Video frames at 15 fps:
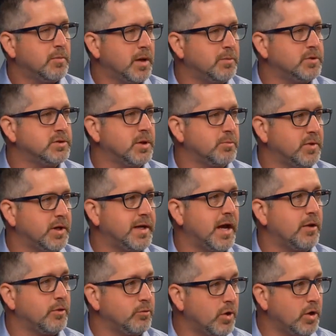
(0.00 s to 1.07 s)
maybe something
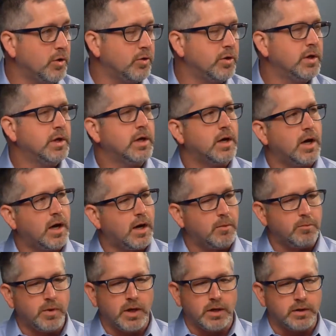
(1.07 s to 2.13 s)
down the road,
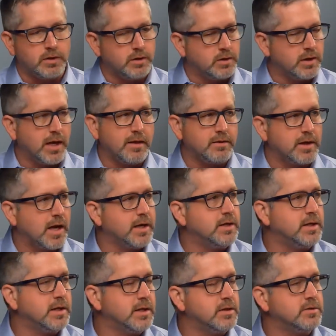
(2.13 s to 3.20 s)
but yeah, the
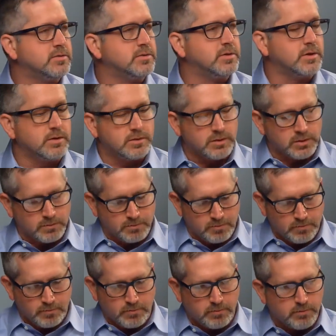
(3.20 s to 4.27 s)
idea is to
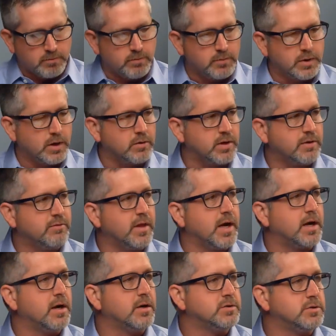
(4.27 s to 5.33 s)
give
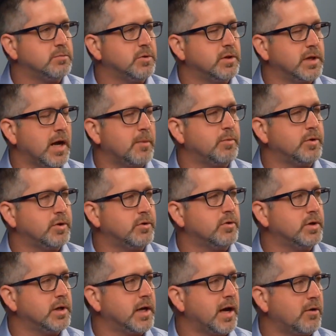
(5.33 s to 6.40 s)
that customer the
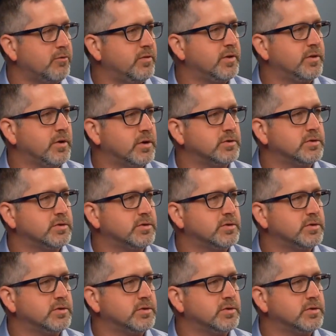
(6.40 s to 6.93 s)
opportunity to outfit their